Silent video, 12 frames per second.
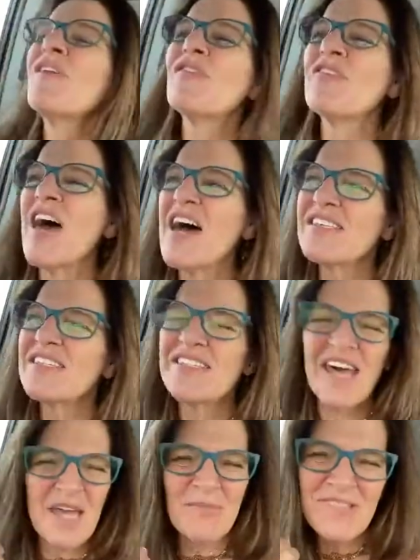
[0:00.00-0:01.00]
for that
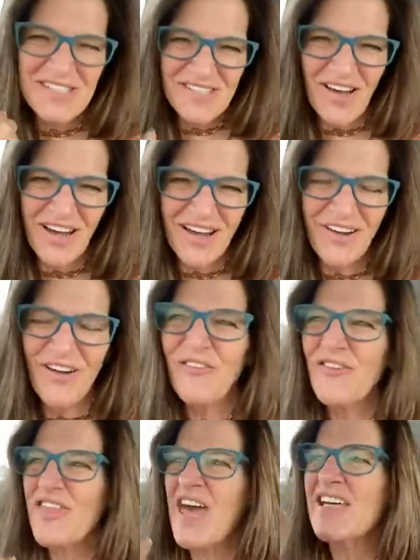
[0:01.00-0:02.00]
same desire,
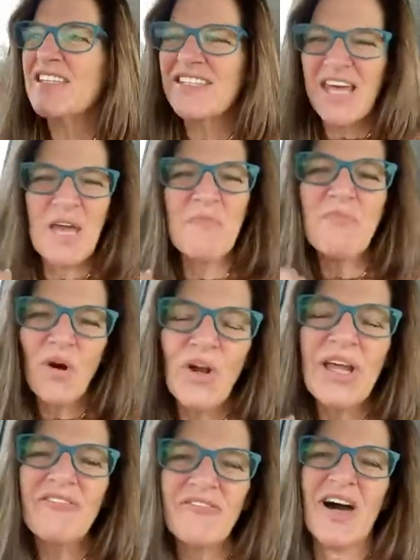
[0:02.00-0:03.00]
for that same
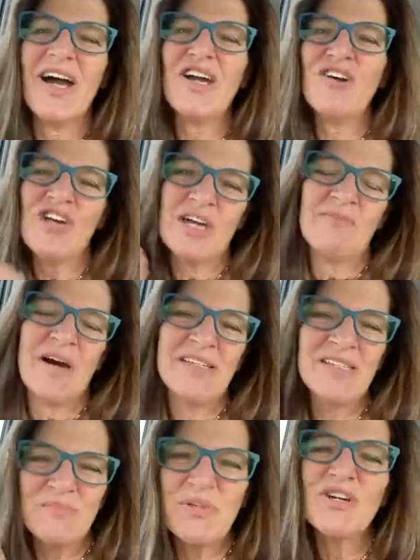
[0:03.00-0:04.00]
burning fire in my
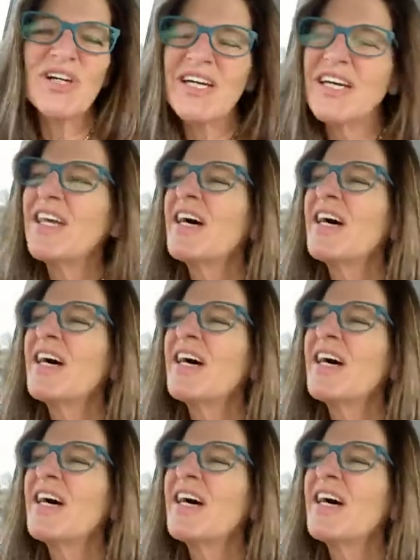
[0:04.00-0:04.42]
spirit,